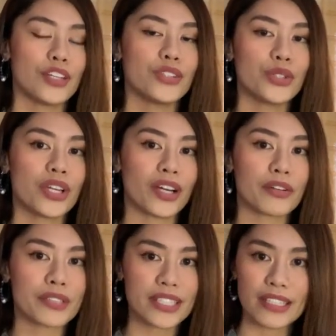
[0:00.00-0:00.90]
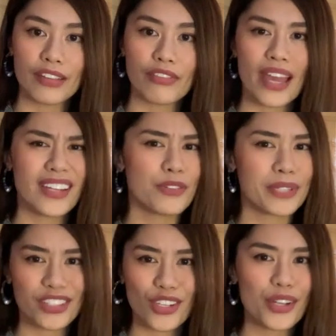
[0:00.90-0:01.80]
You do not receive any
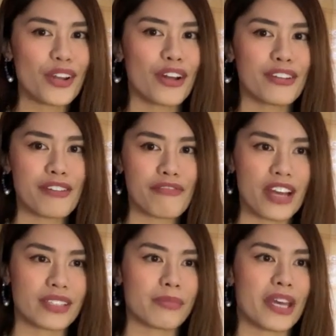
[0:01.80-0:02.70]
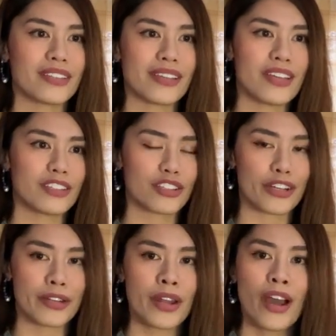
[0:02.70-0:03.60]
return on investment in turn.